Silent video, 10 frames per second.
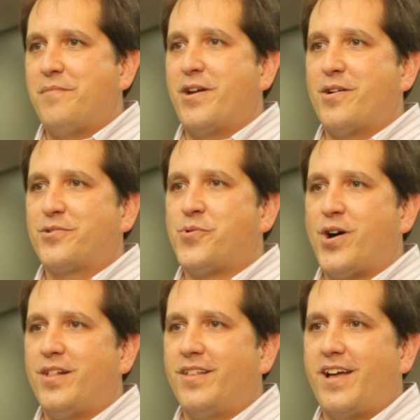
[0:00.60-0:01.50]
I'm Aaron
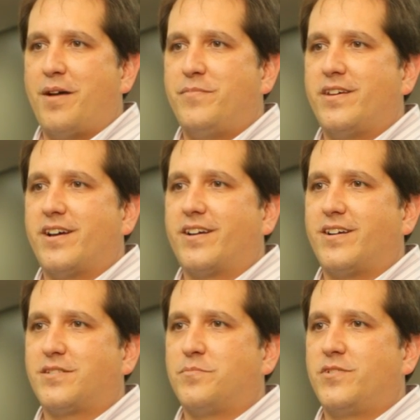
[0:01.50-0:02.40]
Koal. I'm the
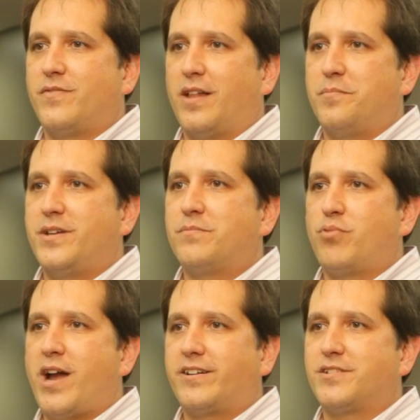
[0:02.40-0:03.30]
Custom
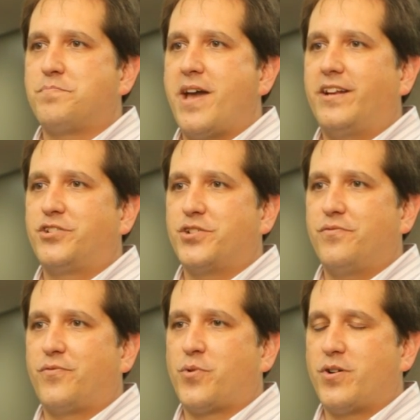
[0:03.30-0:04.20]
Development Practice
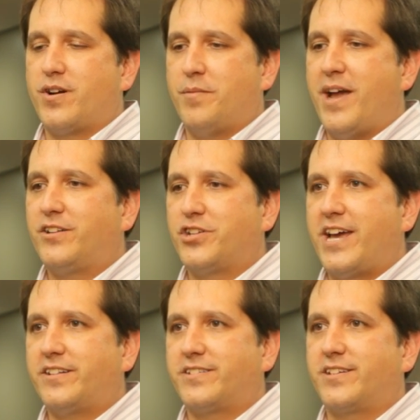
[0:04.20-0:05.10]
Manager for
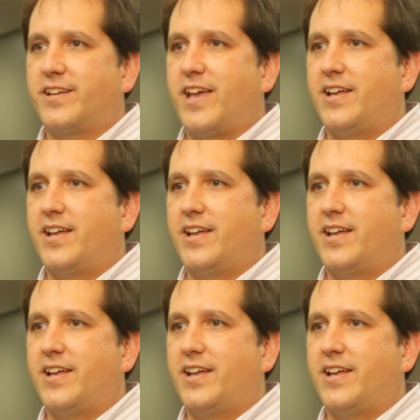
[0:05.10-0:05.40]
Imaginet,